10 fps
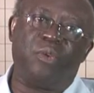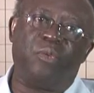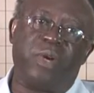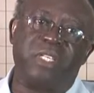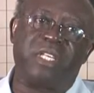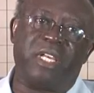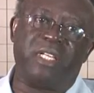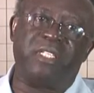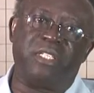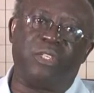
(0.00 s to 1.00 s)
When
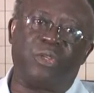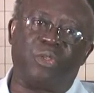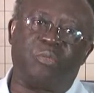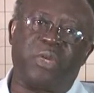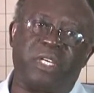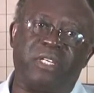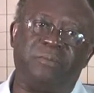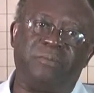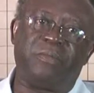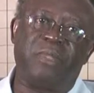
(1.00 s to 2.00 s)
selecting your topic,
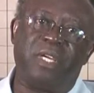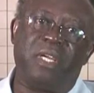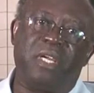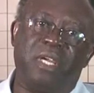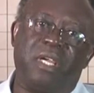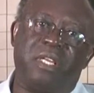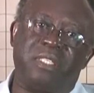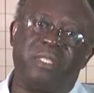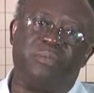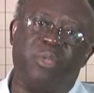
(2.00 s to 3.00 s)
it
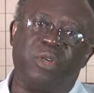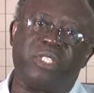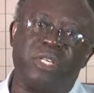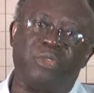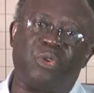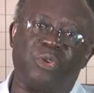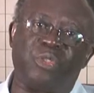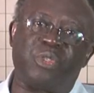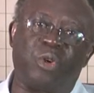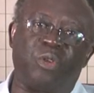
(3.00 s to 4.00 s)
is important to
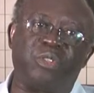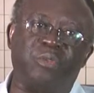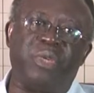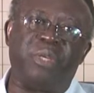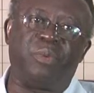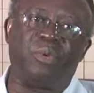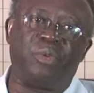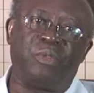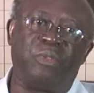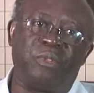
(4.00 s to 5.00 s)
consult people
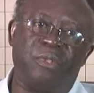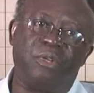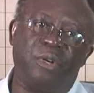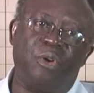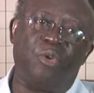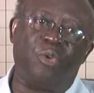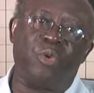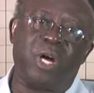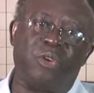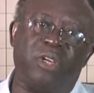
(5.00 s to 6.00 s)

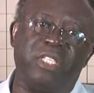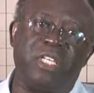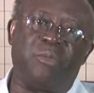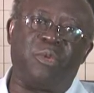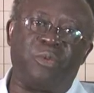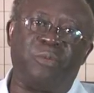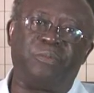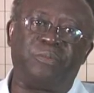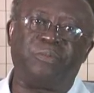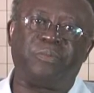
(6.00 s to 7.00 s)
who are knowledgeable
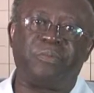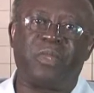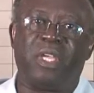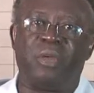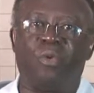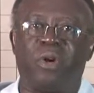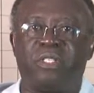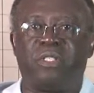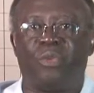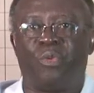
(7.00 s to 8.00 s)
in
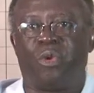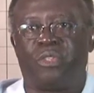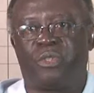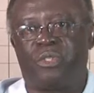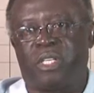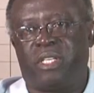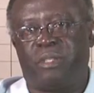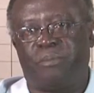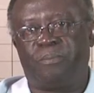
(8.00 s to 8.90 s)
what you want to study.